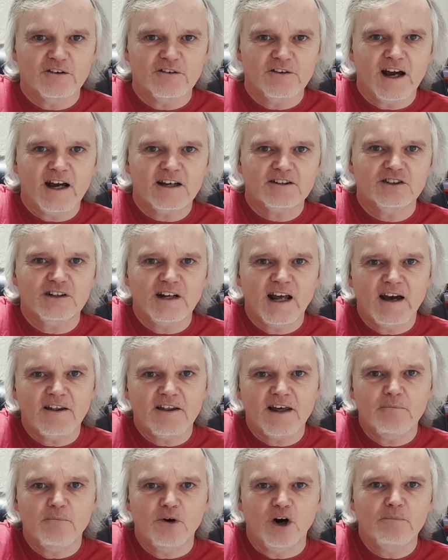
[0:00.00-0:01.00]
of that and how
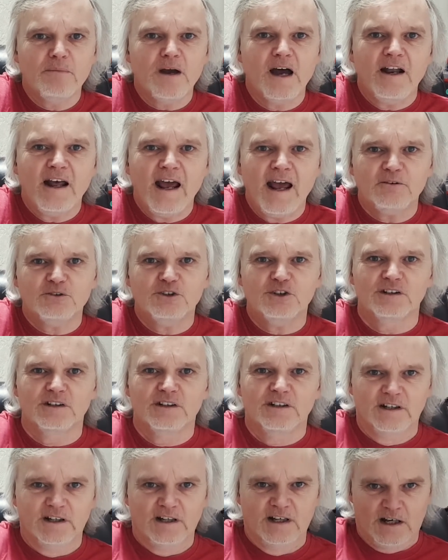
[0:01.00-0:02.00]
that might pan out,
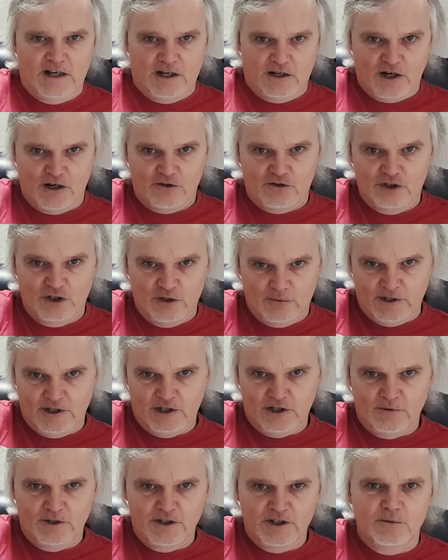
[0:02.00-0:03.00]
go to
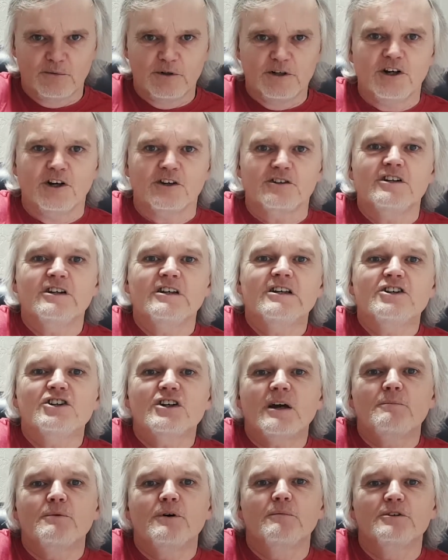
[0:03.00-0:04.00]

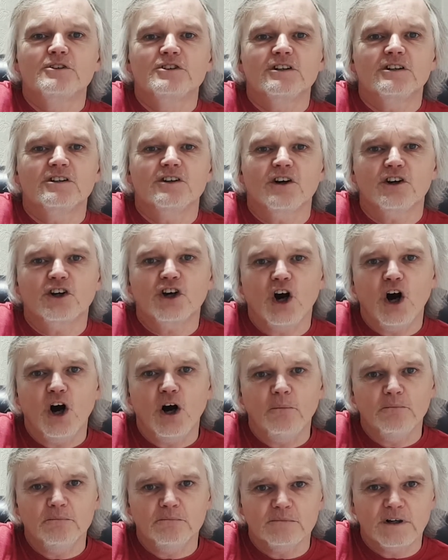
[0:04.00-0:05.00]

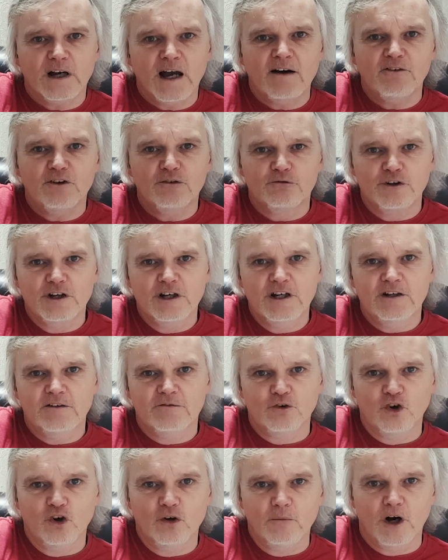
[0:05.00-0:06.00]
www.edjpublishing.com, have a read of
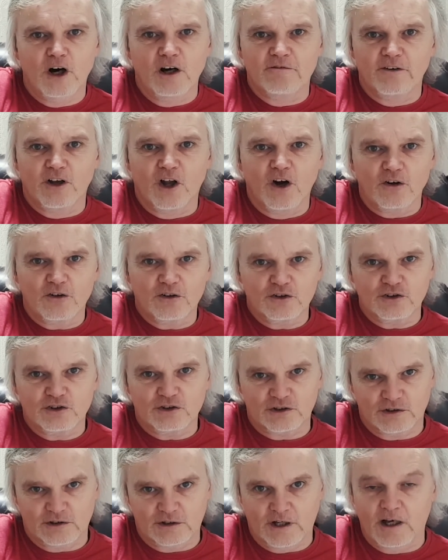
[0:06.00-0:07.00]
all my
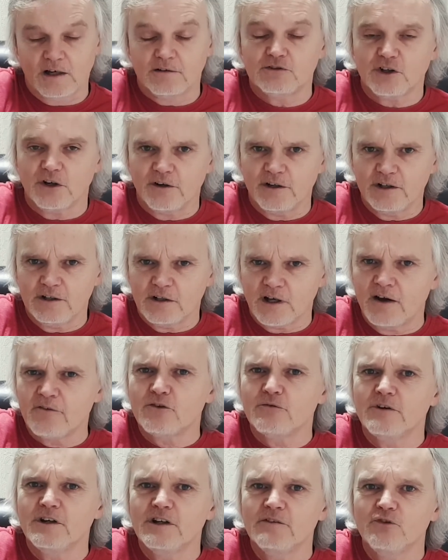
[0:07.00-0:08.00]
vlogs, have a
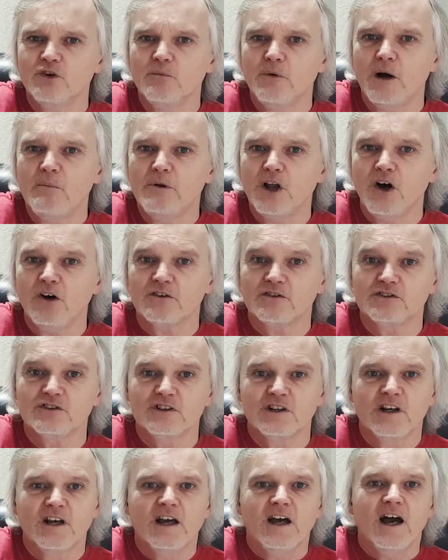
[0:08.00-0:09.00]
read of all my blogs,
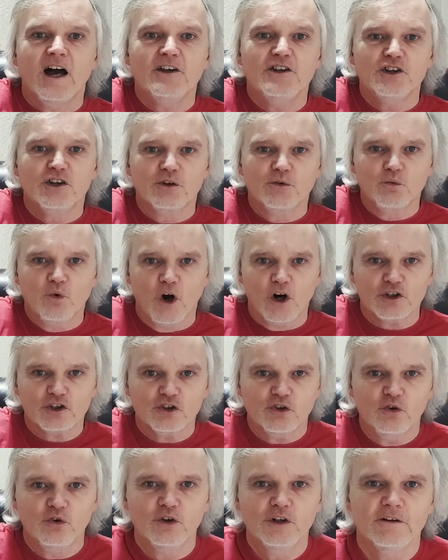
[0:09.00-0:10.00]
and you can
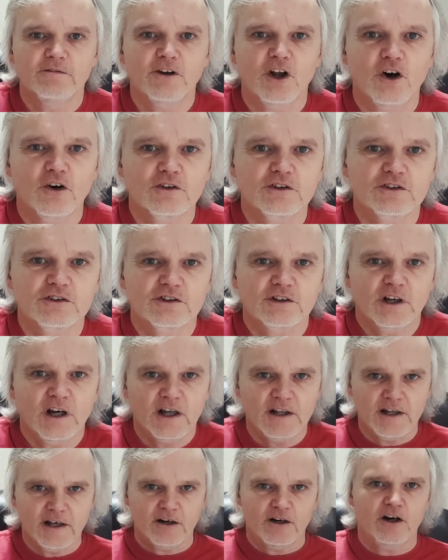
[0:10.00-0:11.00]
watch all the vlogs,
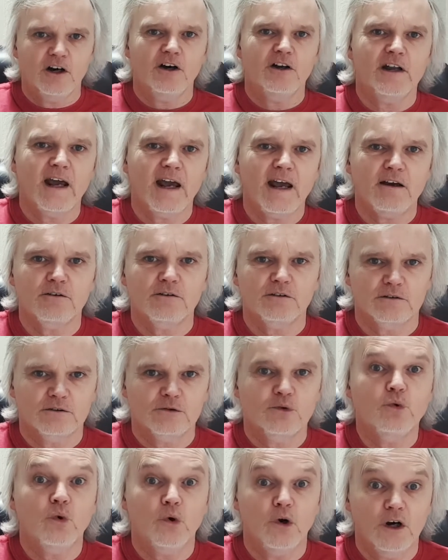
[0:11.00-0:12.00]
and there are now
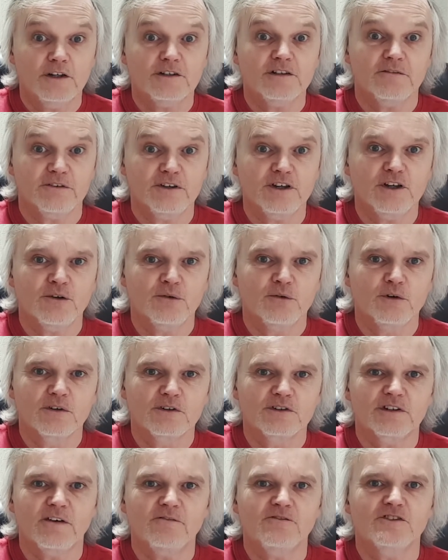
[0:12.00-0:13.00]
quite a few,
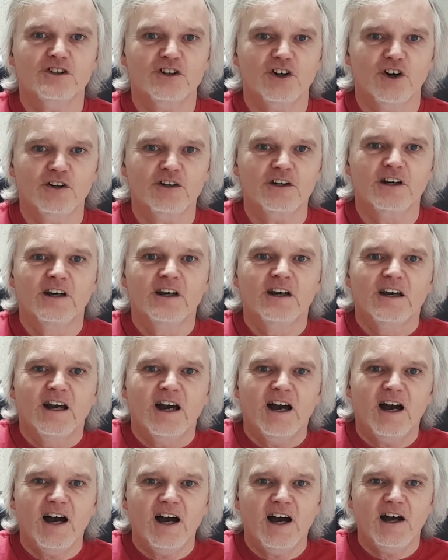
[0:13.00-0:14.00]
70-odd,
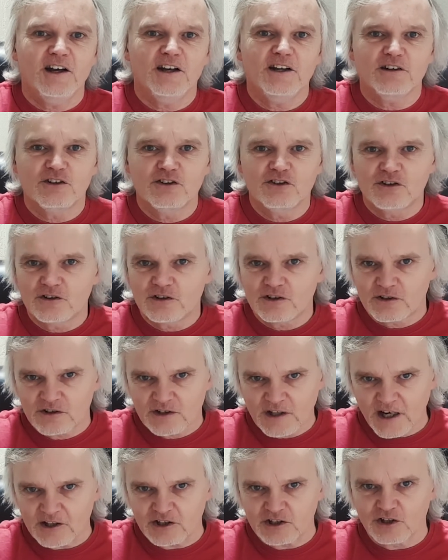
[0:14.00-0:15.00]
and it
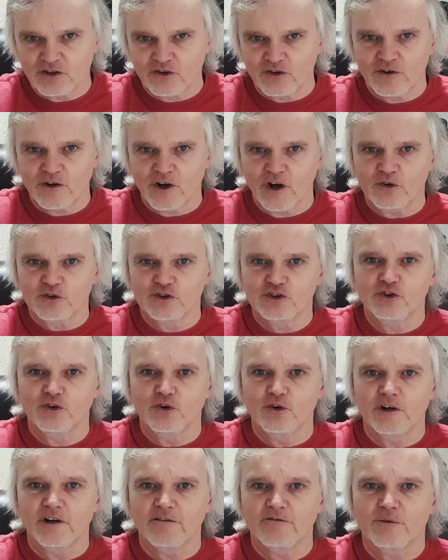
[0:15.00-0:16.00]
takes you through the whole
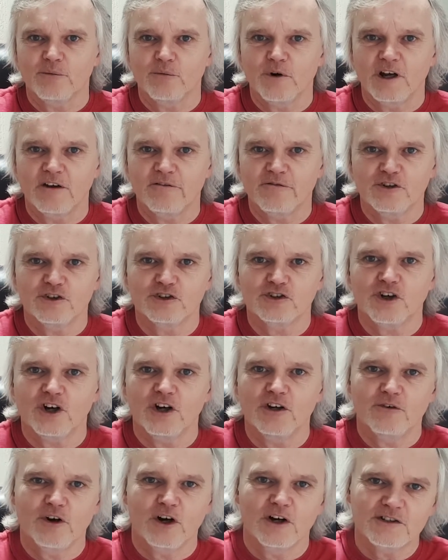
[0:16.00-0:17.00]
story from when I first
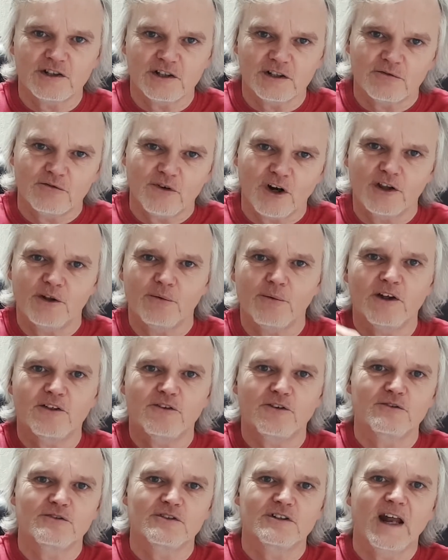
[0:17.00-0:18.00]
started writing right the way
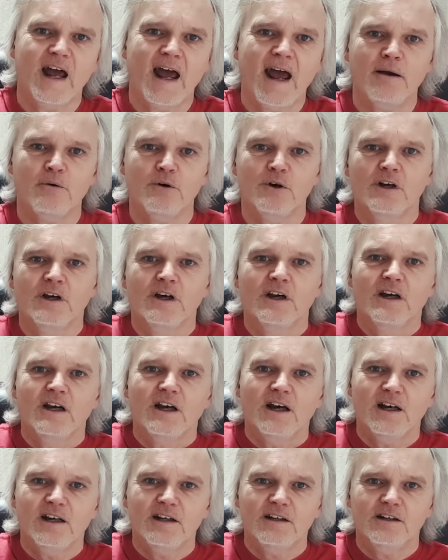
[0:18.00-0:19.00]
through to now,
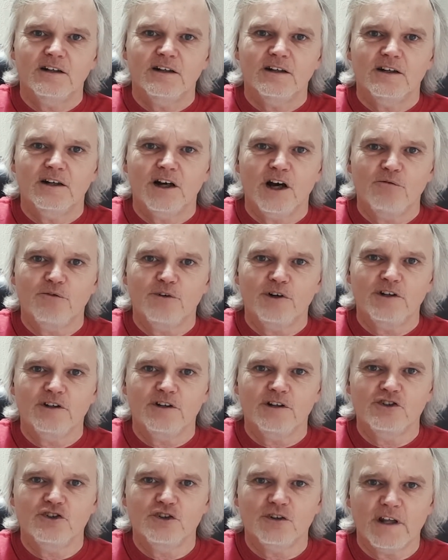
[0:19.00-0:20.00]
and hopefully
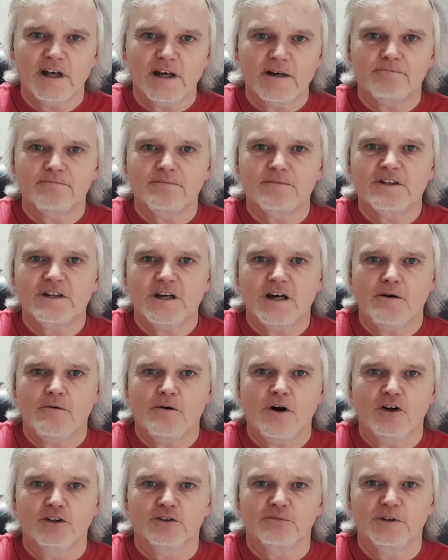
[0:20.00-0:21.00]
you'll enjoy that. So
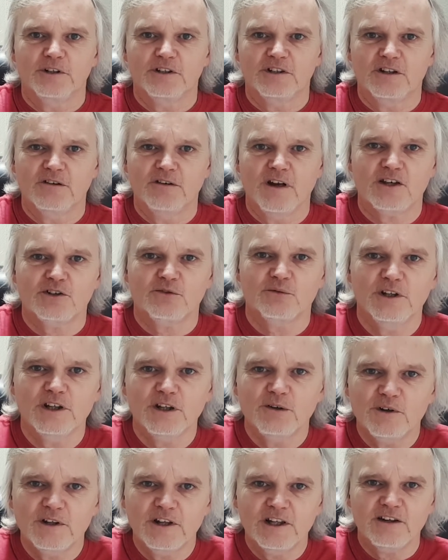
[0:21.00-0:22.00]
I'll speak to you next
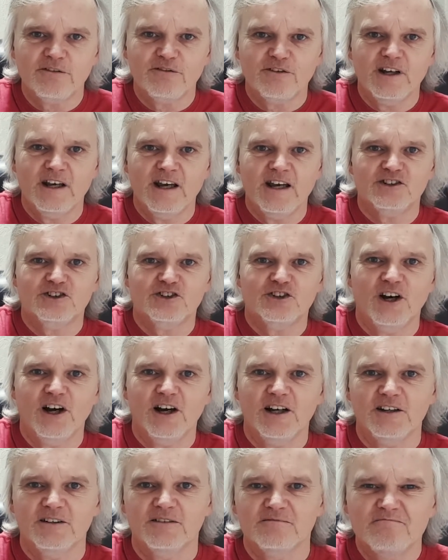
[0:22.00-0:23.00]
week with a different
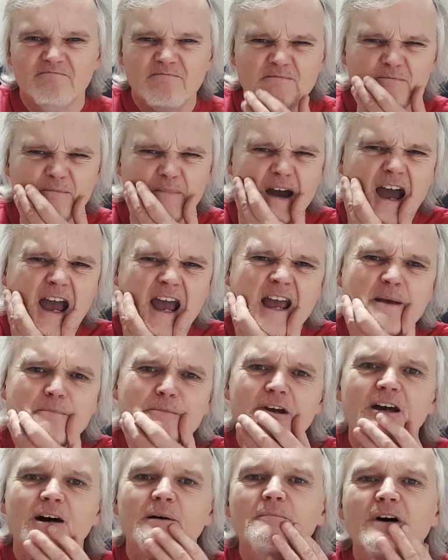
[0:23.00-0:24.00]
hairstyle, and
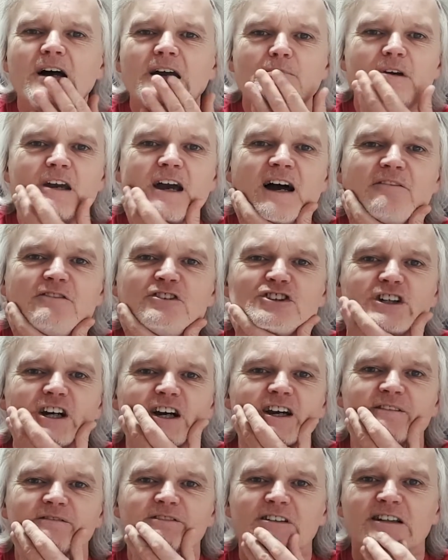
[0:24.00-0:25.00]
maybe have a
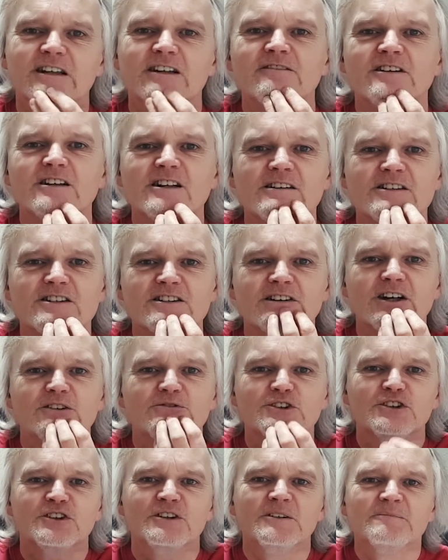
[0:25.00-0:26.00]
shave and get rid of this
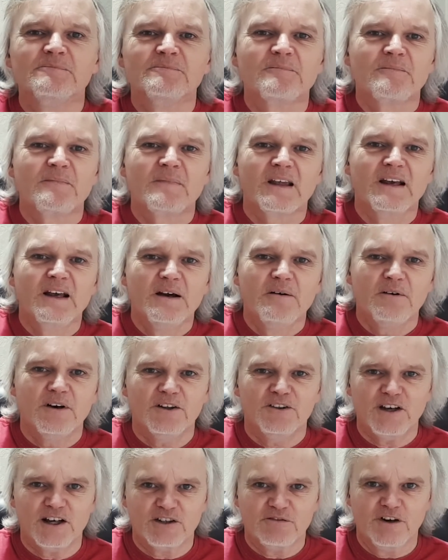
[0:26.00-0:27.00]
goatee.
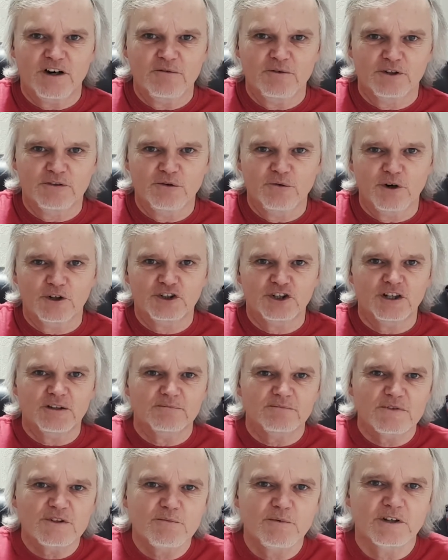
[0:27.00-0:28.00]
But thanks very much for
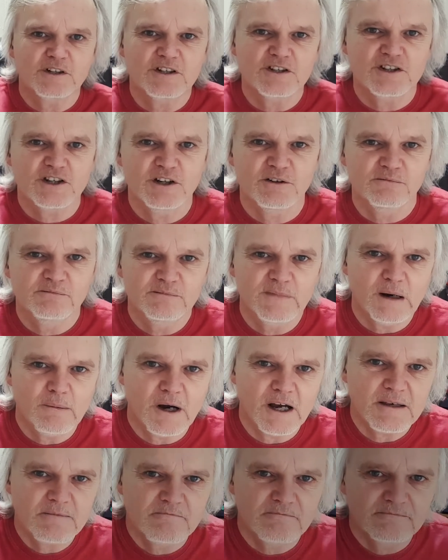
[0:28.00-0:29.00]
watching. Speak to you soon. Bye
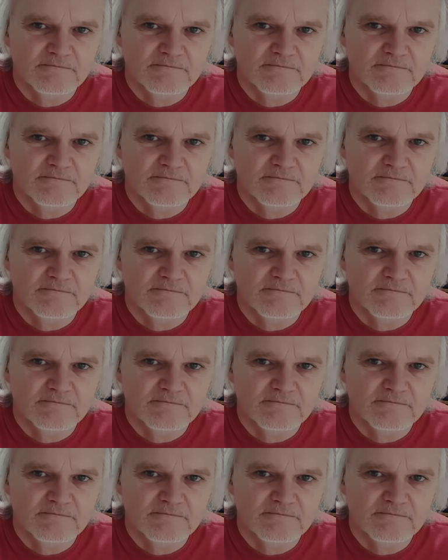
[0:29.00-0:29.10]
bye.